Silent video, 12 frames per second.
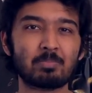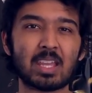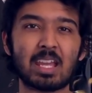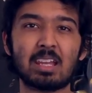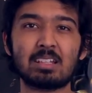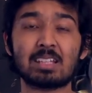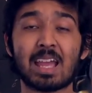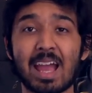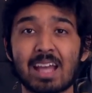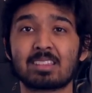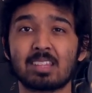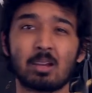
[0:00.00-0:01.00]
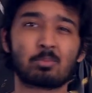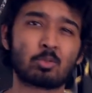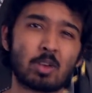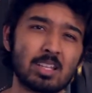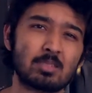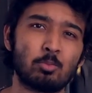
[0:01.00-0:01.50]
and at that
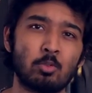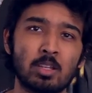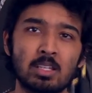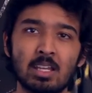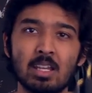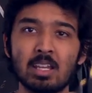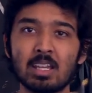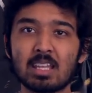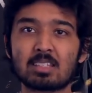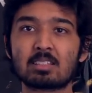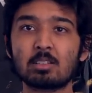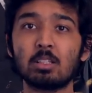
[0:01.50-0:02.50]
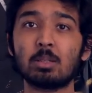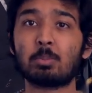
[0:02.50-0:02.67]
price point. It's still a